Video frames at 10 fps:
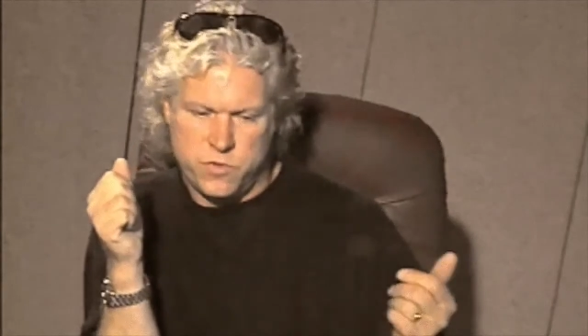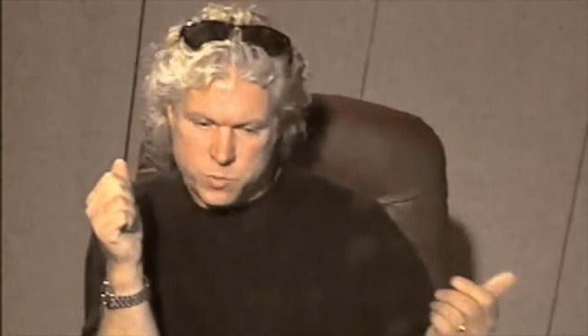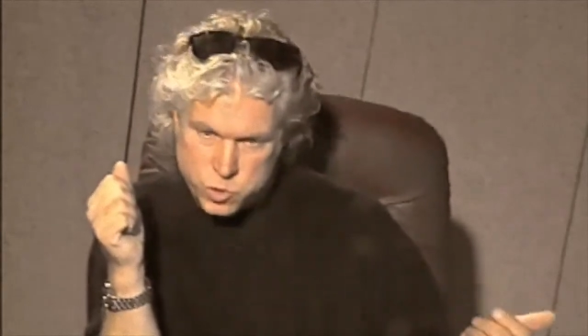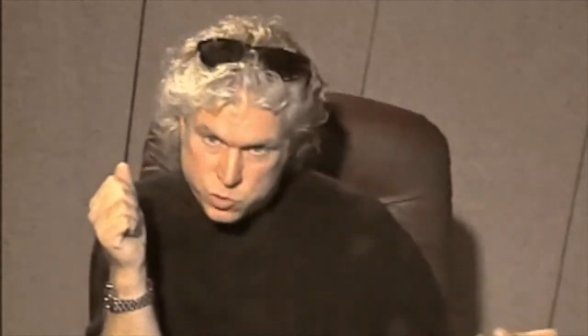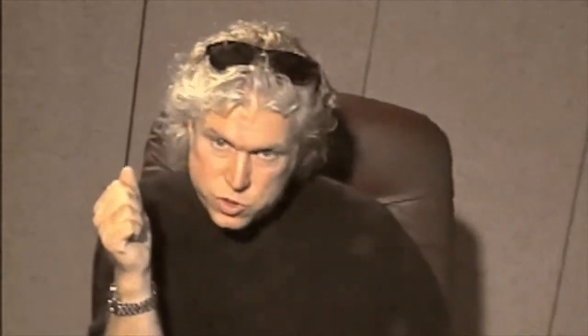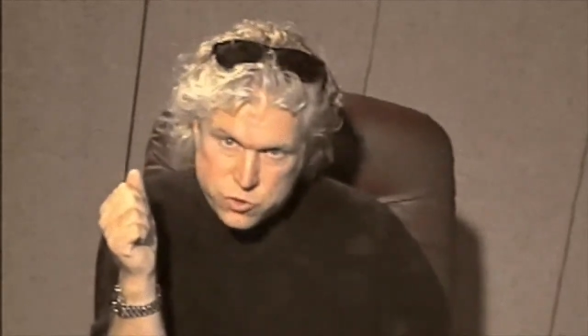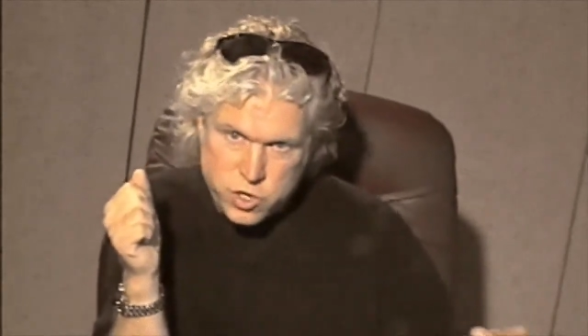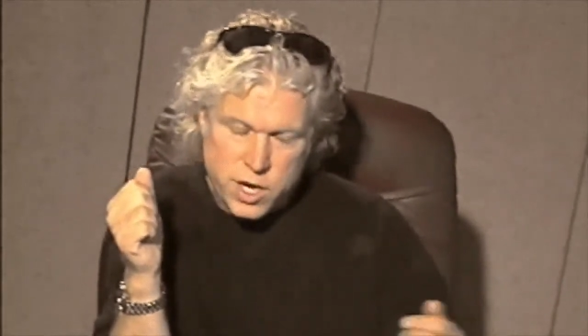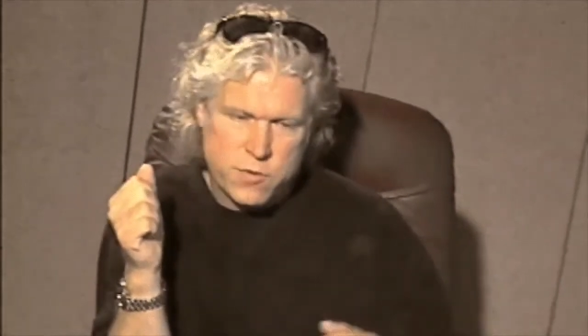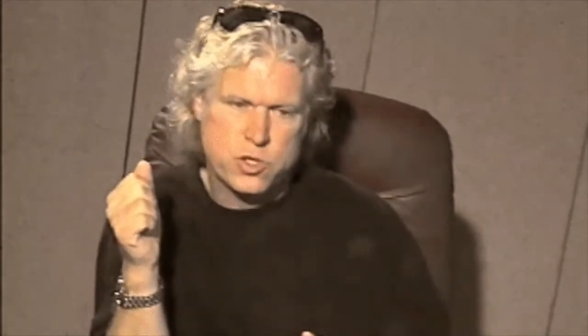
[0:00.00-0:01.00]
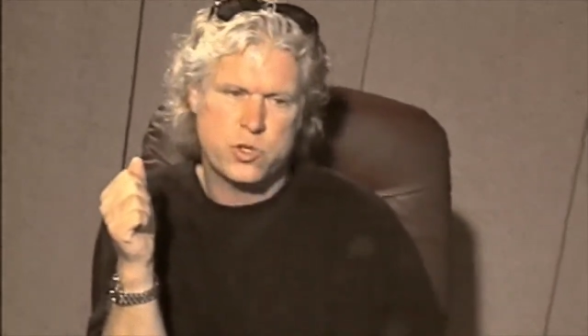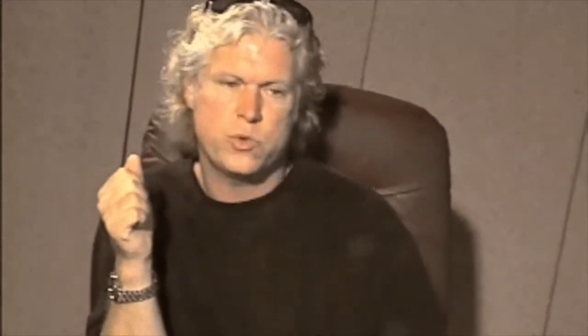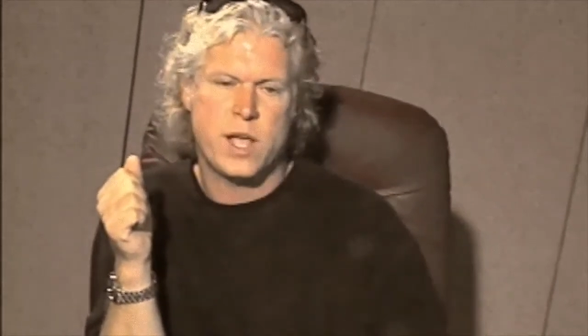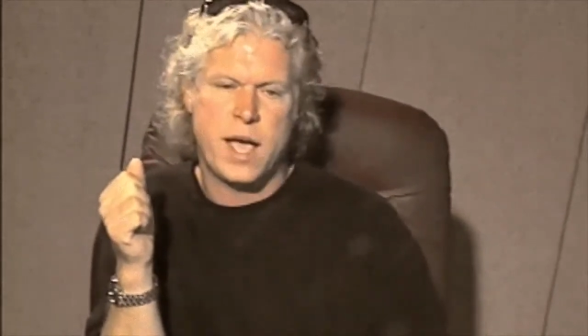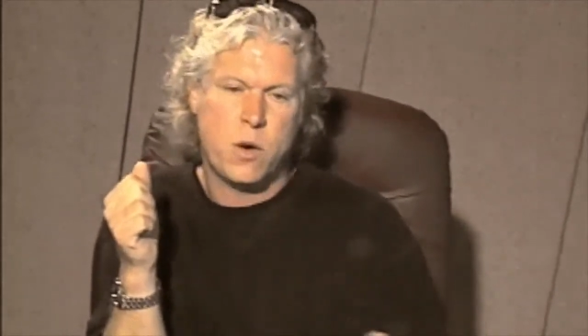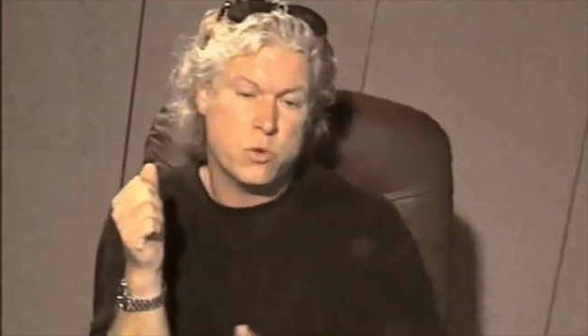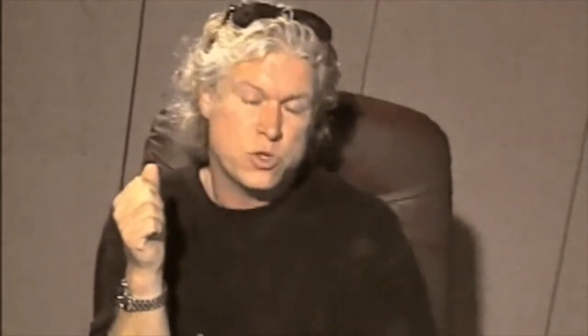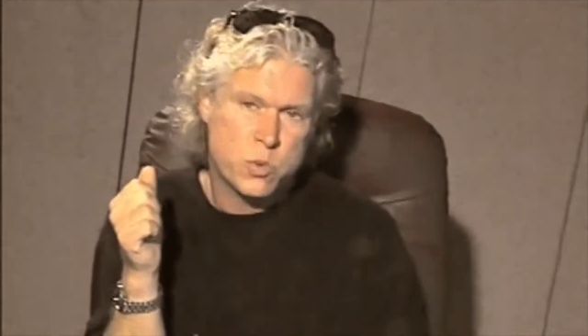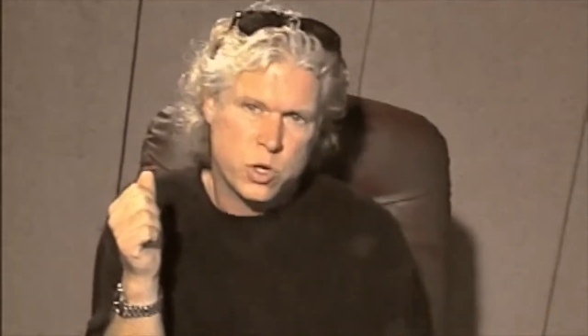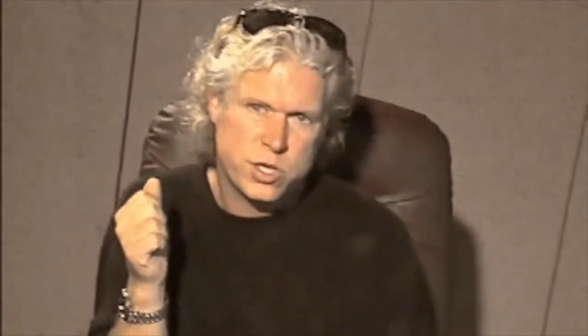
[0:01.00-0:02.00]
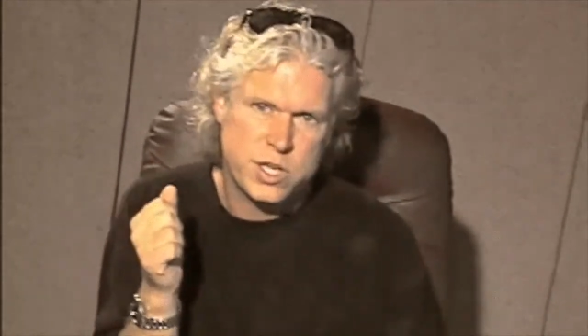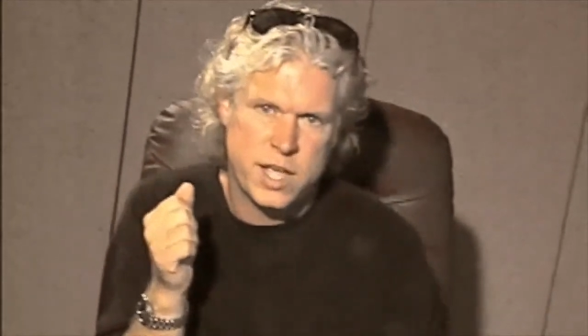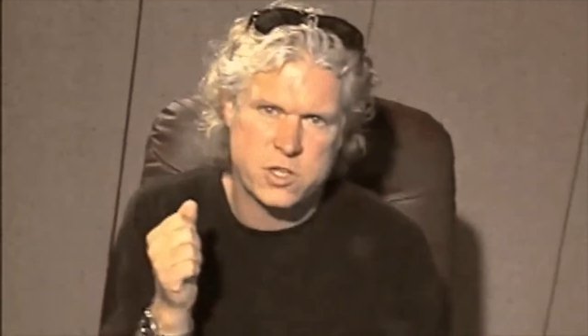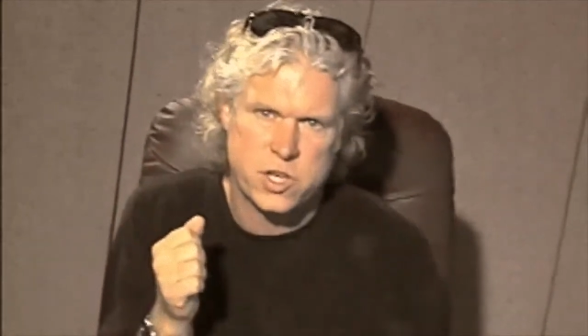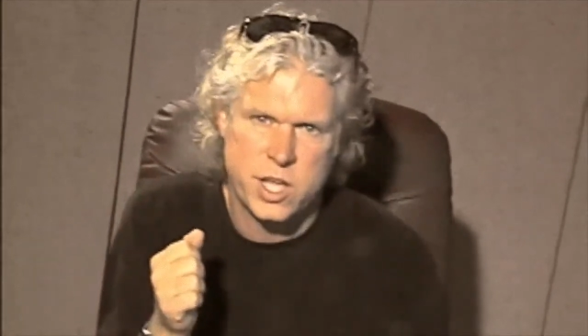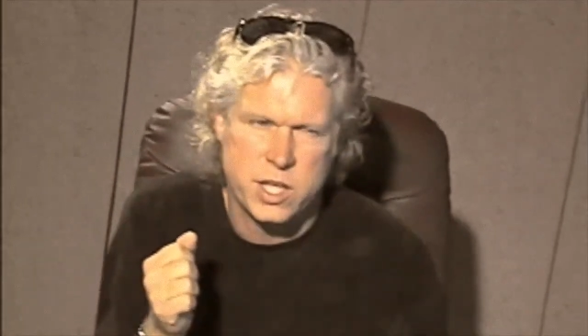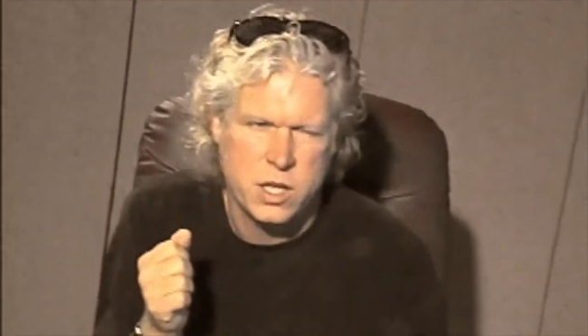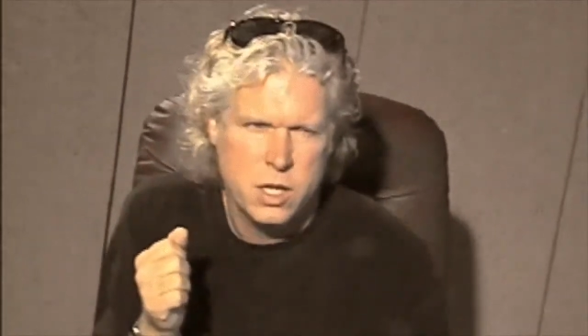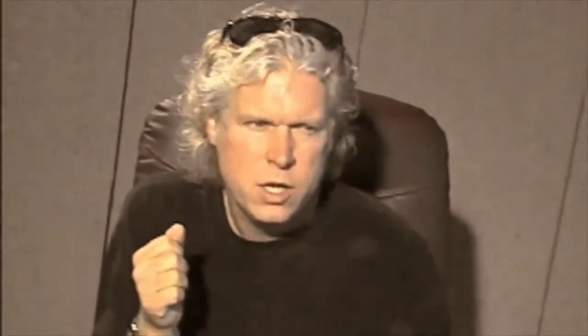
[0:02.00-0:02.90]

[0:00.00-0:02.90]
from Duke and the Drivers, who now was working as a